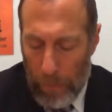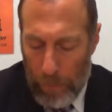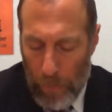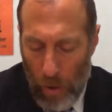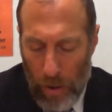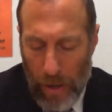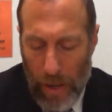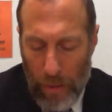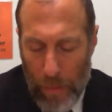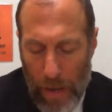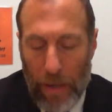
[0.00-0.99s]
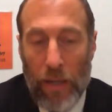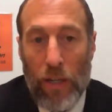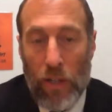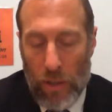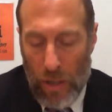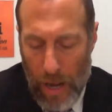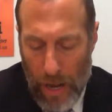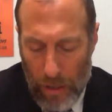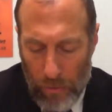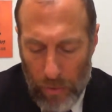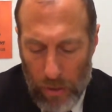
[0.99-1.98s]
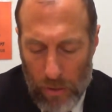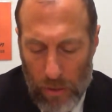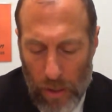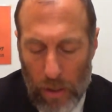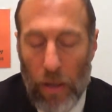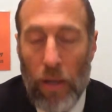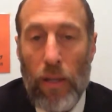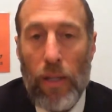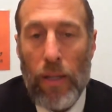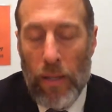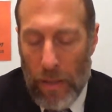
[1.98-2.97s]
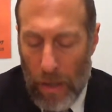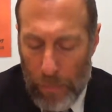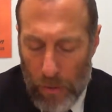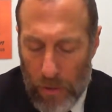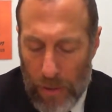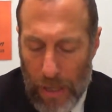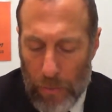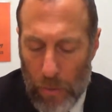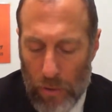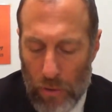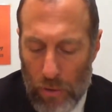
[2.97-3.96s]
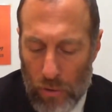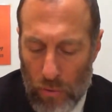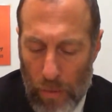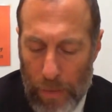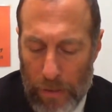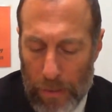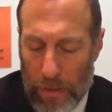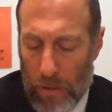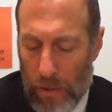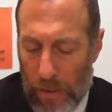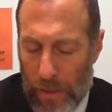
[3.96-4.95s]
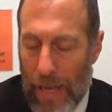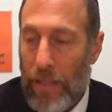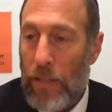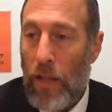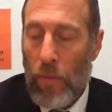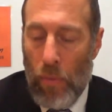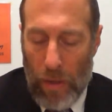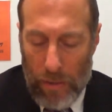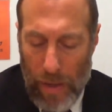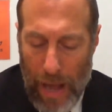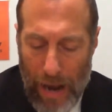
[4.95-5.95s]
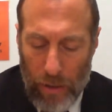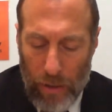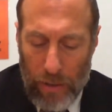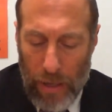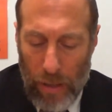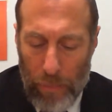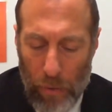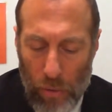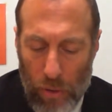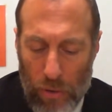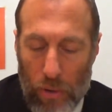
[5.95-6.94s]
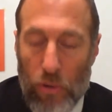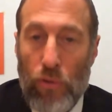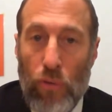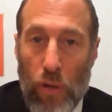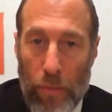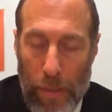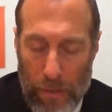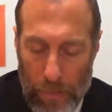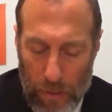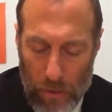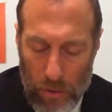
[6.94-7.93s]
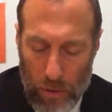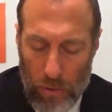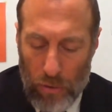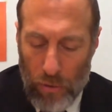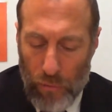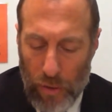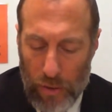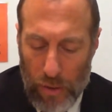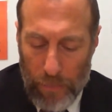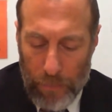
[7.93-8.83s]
Bone Beiknishta Achrise. That person is not supposed to destroy Beis Hamikdash unless he has another one. So how could he tell Hudas to destroy the Beis Hamikdash to fix it?